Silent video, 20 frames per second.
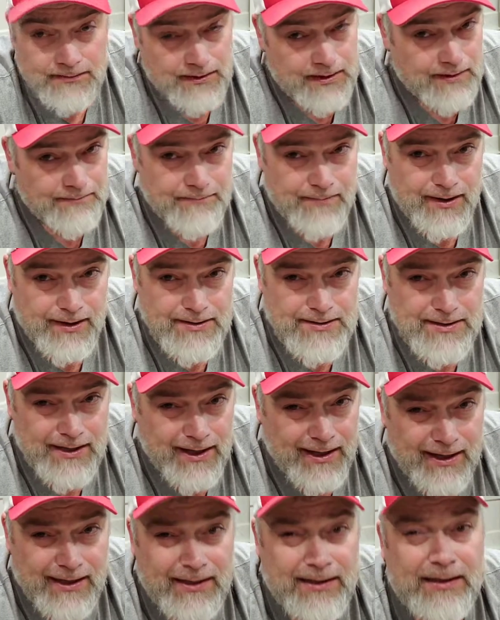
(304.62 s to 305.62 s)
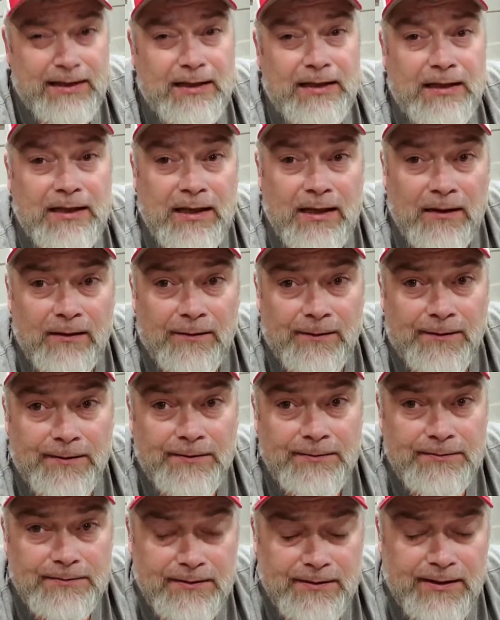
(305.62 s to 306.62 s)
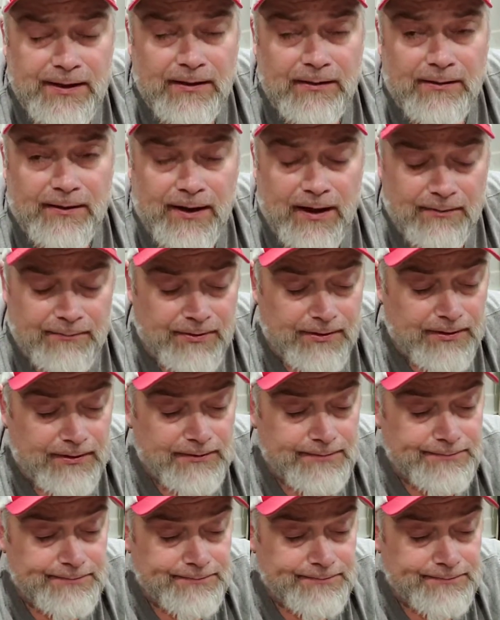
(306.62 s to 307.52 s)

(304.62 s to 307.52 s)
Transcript: It makes a killer hamburger.